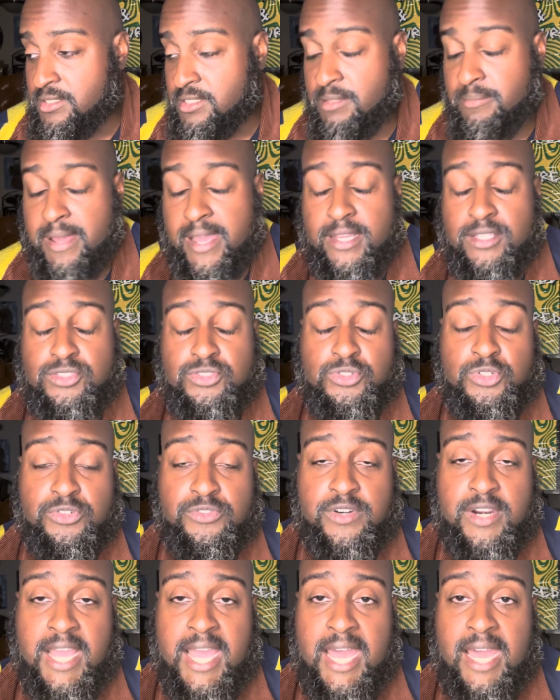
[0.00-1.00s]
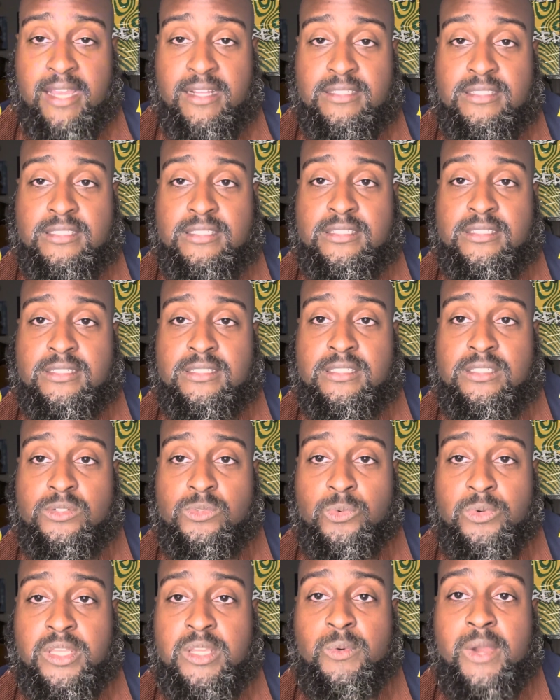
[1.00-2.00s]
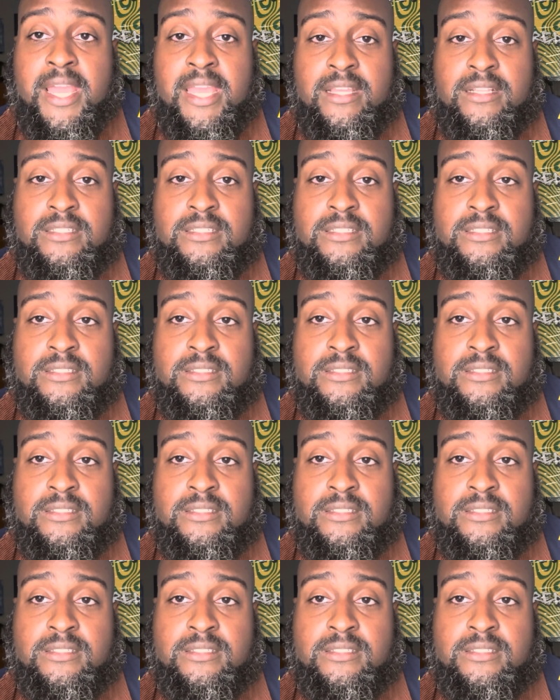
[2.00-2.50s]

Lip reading: the Max Gruver Act, we wait.